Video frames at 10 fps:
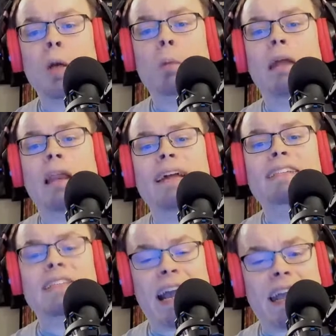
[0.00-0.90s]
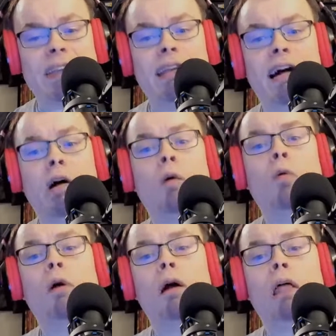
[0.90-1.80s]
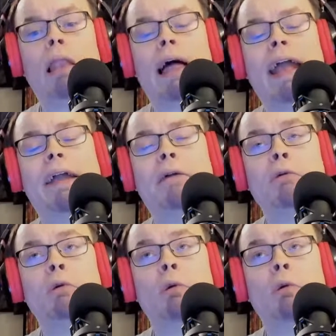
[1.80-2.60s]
but at least I can know, like,